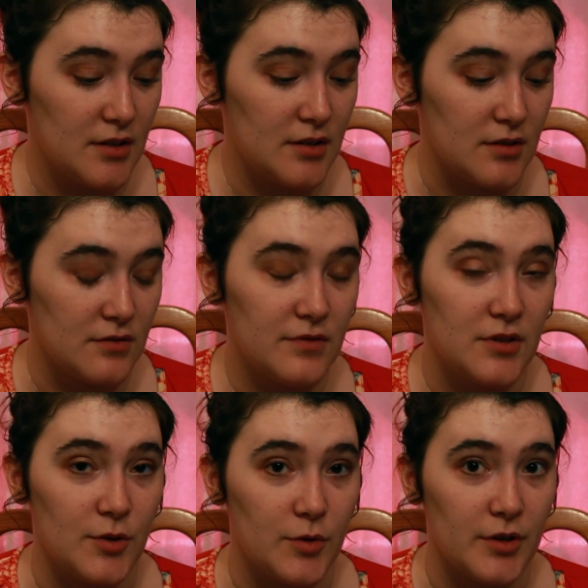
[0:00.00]
of
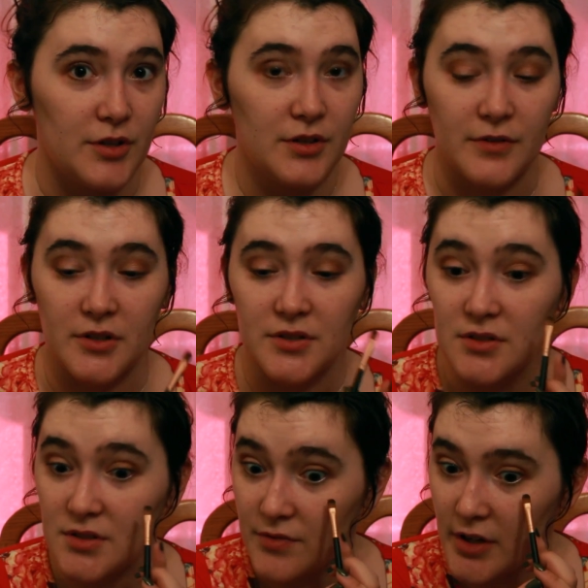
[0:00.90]
your
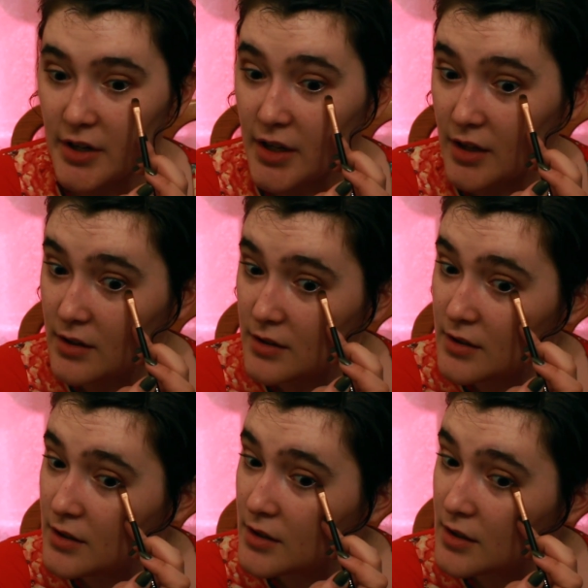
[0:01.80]
universe. It's very,
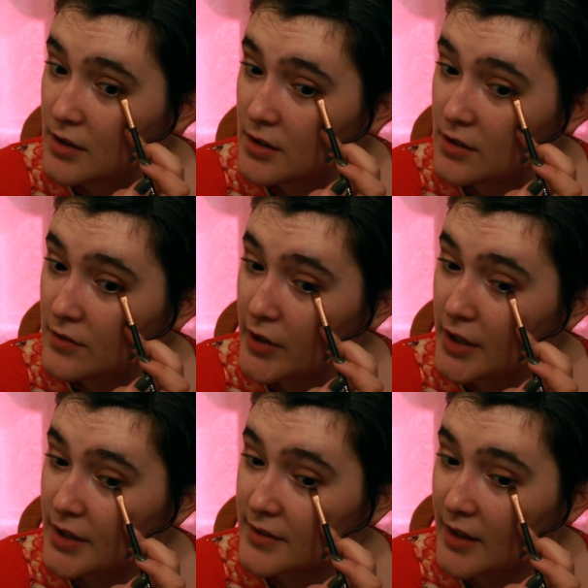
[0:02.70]
very
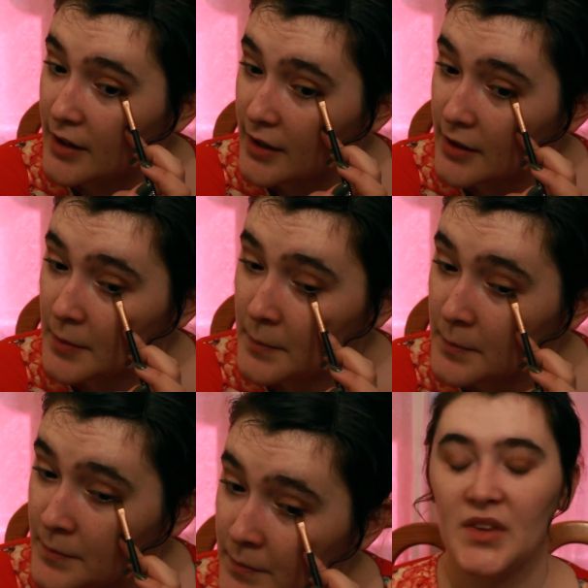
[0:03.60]
exciting.
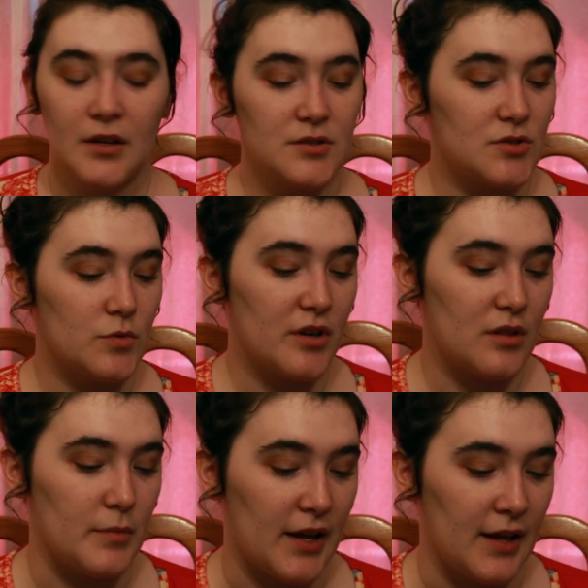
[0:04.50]
So what are
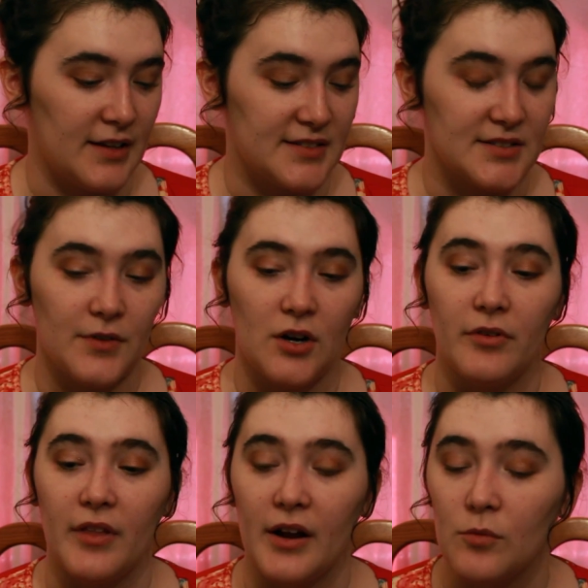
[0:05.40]
the mechanics
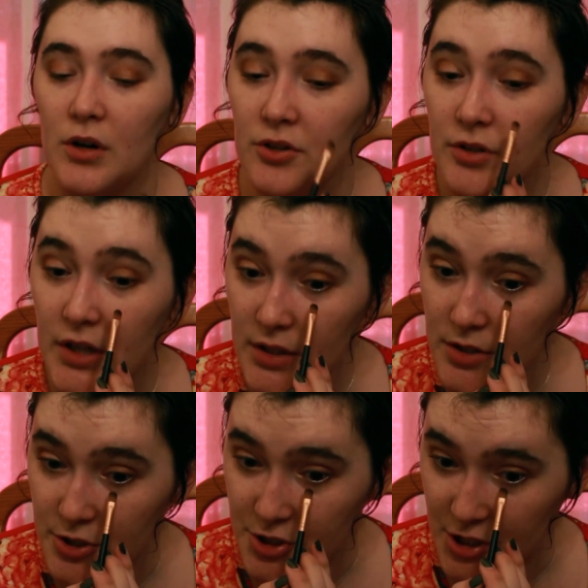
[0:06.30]
involved there? Well, you'll get
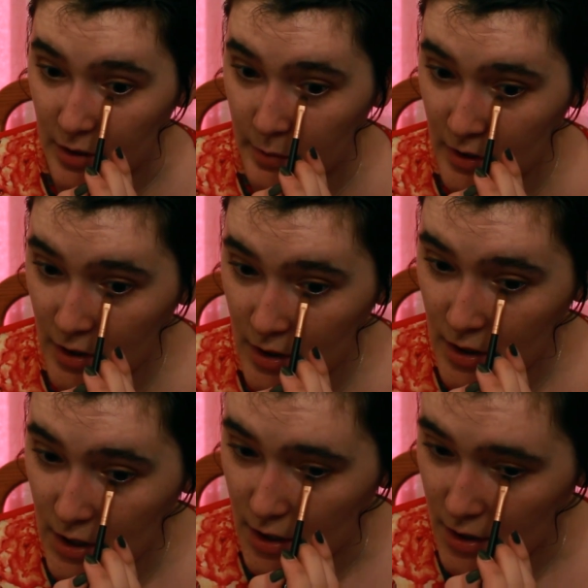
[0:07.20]
in your ship
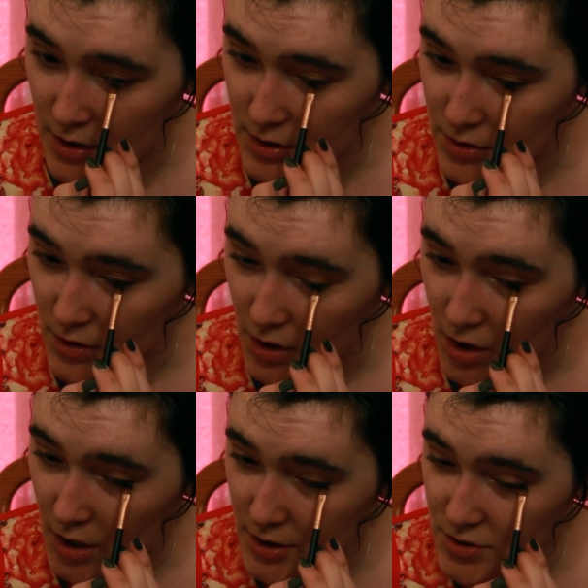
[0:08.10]
and you'll
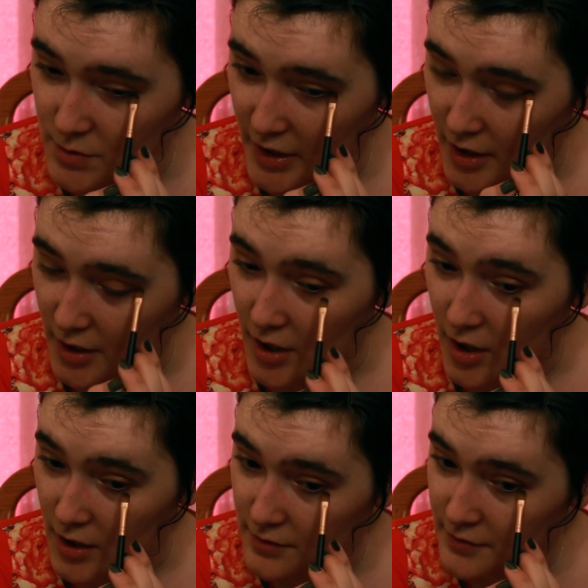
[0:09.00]
launch right on
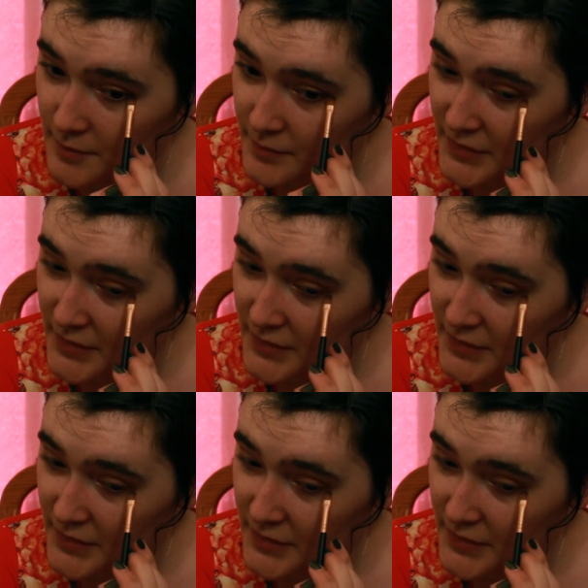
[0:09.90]
off.